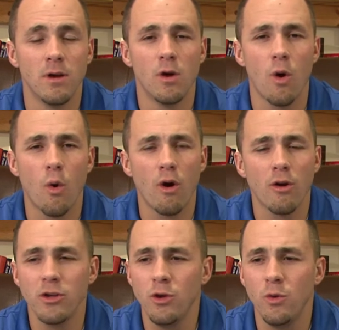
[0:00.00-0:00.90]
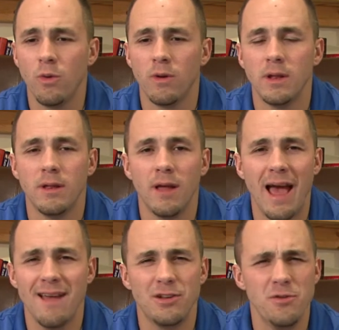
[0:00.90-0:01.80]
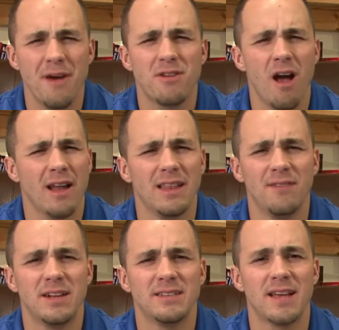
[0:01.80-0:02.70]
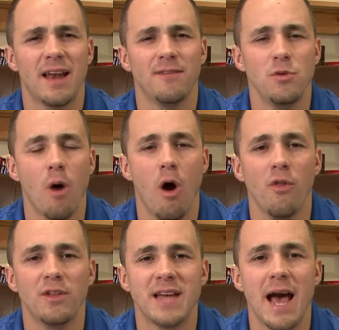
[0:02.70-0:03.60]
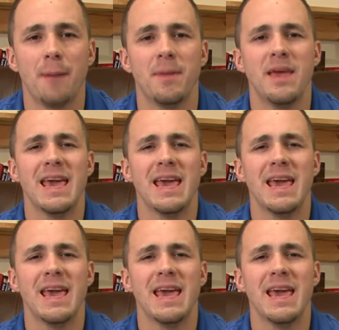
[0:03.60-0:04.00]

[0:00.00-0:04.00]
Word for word: Or are you do you have God living inside of you all the time